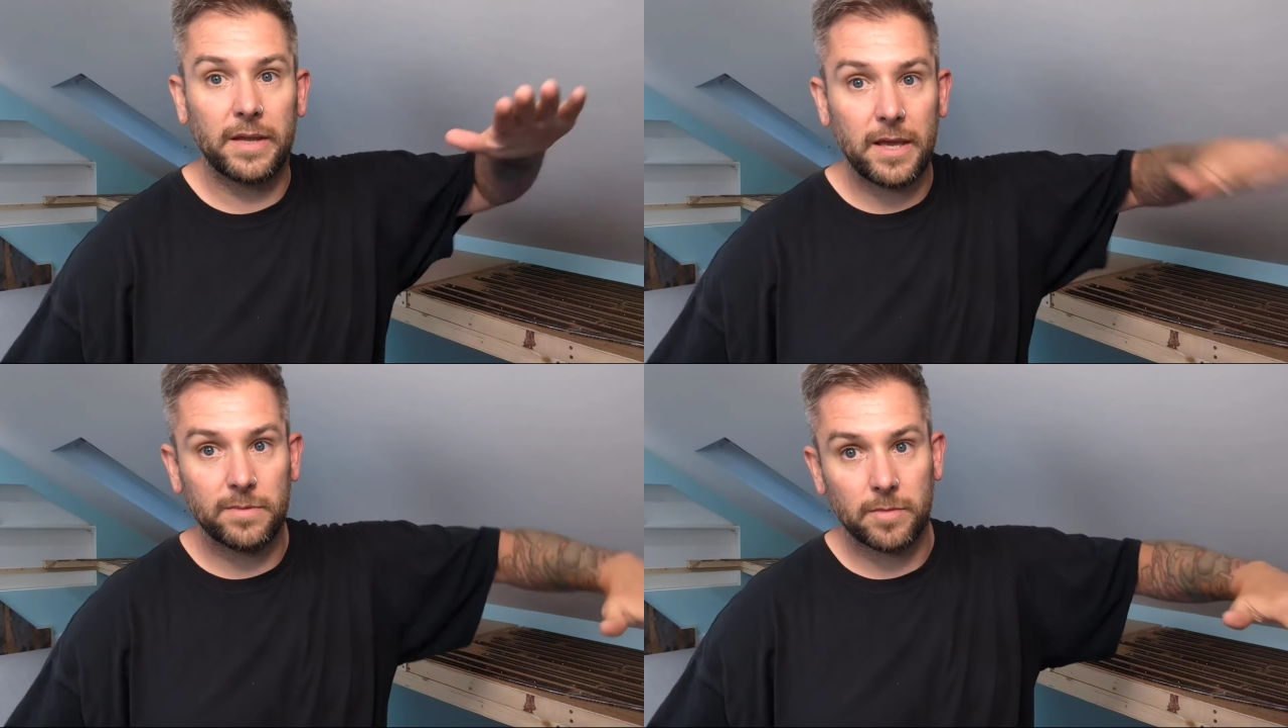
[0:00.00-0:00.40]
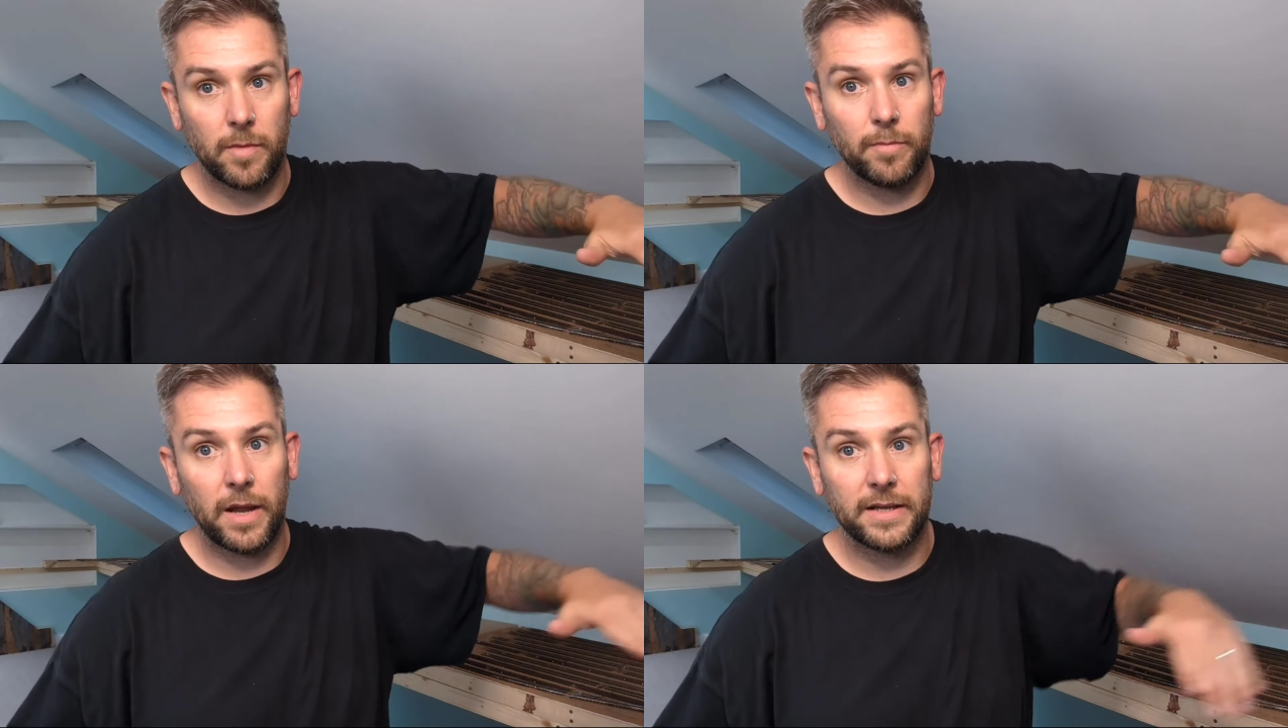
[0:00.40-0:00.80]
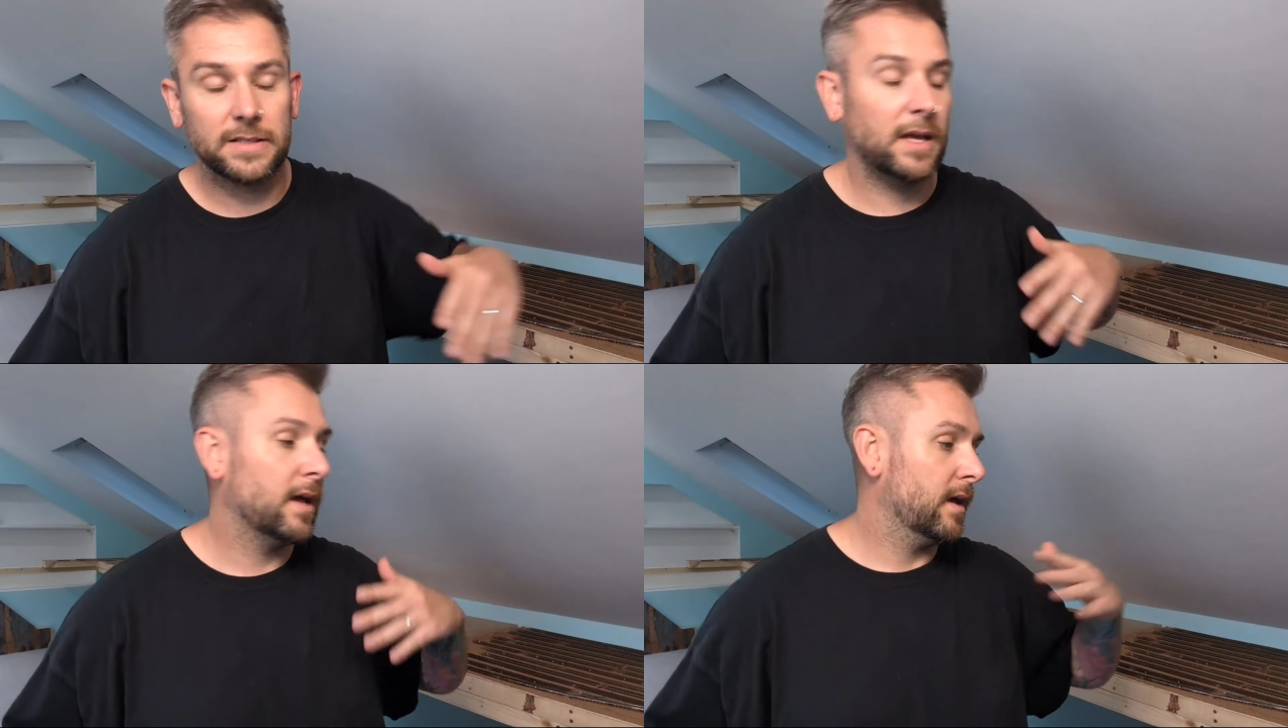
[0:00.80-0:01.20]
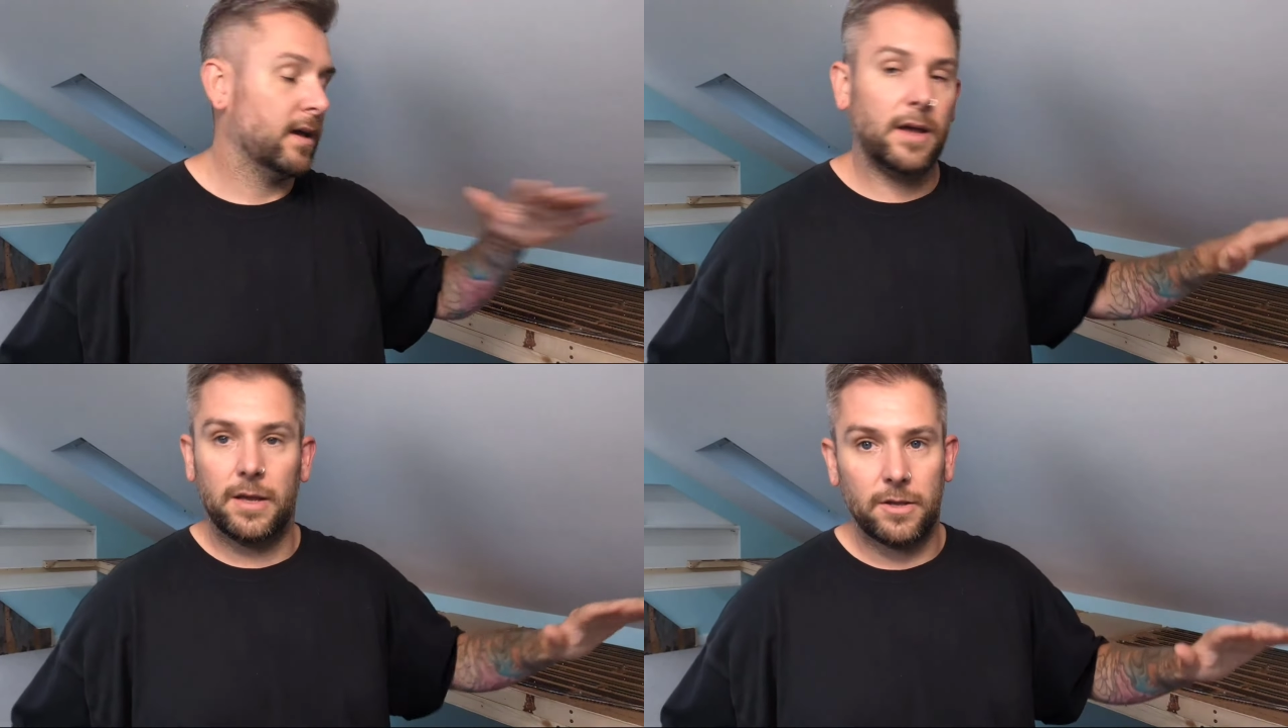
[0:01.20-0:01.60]
it keeps them in place.
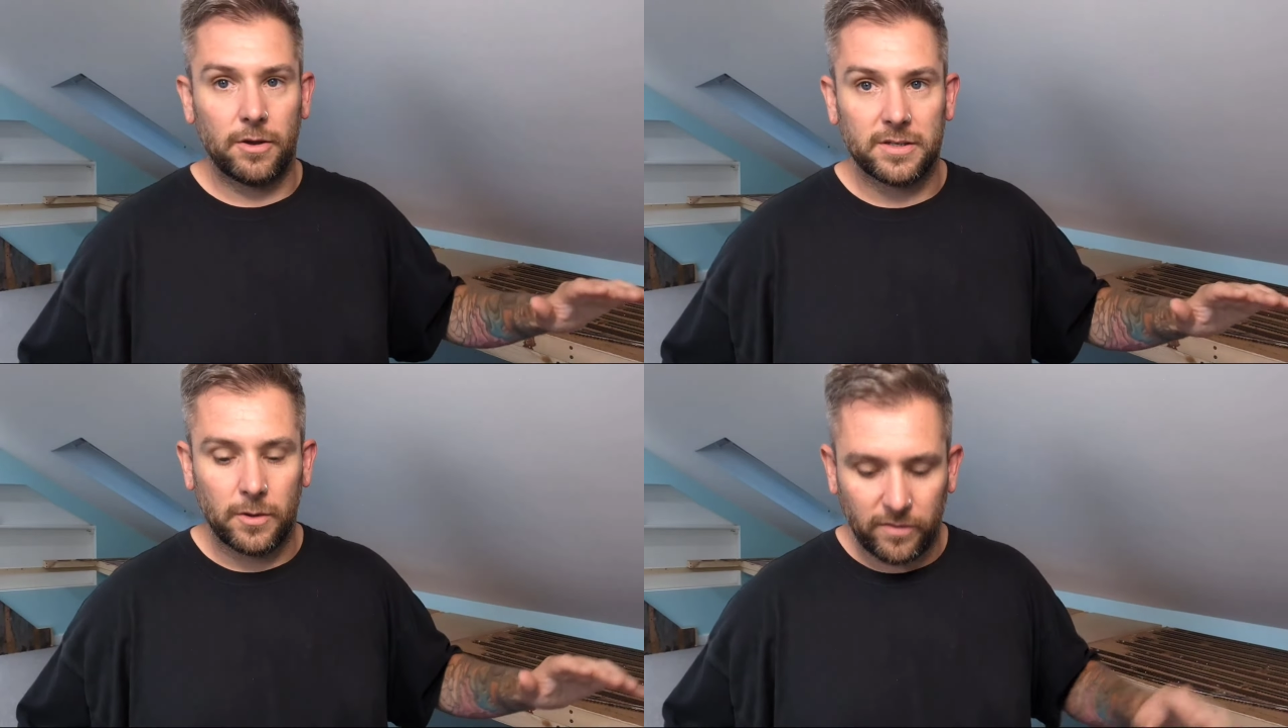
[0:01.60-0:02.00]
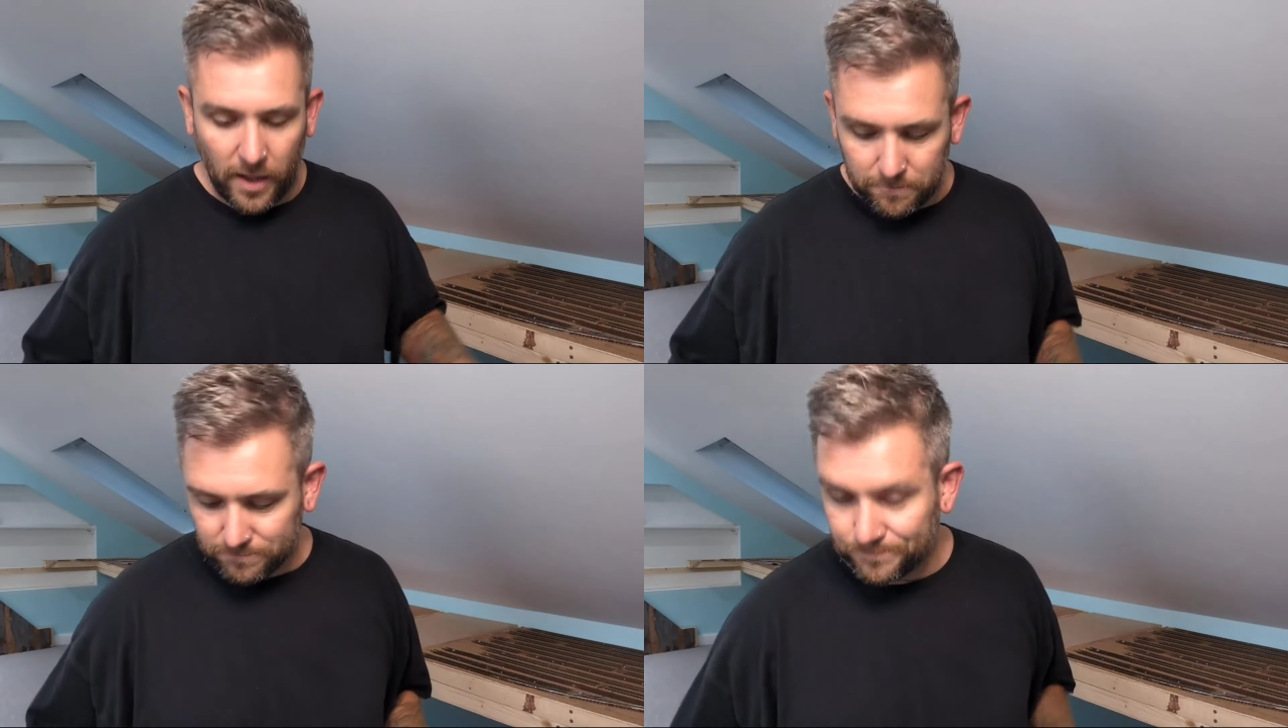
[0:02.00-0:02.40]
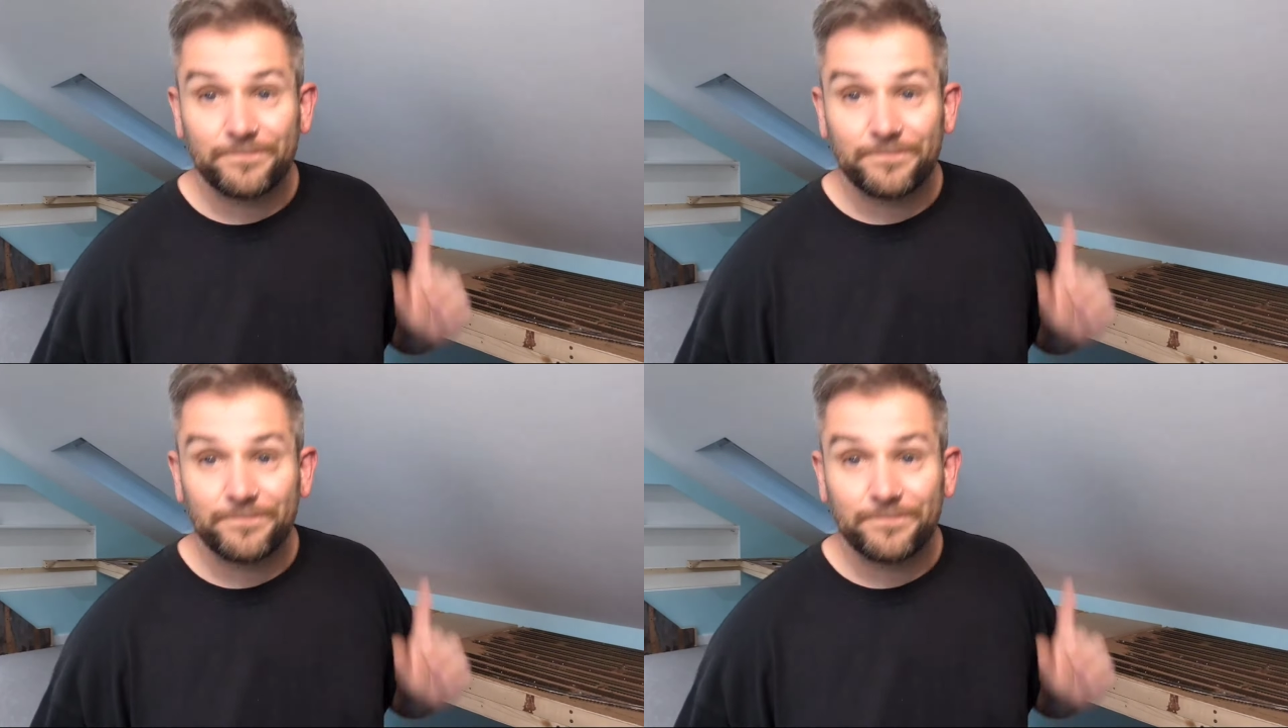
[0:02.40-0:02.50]
You can deal with that.